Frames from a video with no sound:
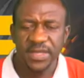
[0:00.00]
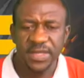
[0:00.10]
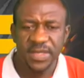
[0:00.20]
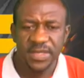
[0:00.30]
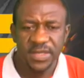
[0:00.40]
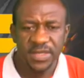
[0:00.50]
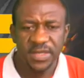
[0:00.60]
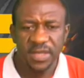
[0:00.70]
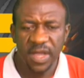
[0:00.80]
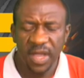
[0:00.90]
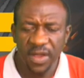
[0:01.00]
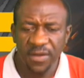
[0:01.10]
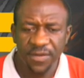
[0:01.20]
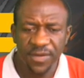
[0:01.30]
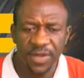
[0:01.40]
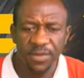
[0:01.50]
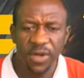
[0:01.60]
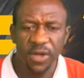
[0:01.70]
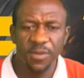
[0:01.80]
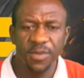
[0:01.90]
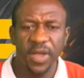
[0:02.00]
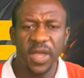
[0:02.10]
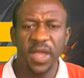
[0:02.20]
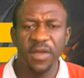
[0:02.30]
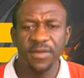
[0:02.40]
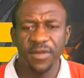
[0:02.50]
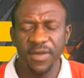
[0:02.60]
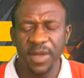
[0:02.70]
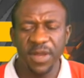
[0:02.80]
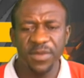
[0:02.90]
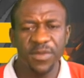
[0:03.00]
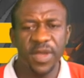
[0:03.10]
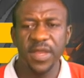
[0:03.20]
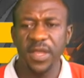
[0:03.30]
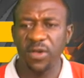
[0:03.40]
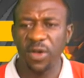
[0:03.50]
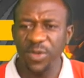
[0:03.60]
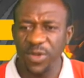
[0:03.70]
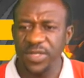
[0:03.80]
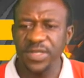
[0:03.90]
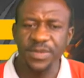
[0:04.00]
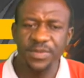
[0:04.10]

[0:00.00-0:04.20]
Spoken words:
is, every mom, every family member in the community,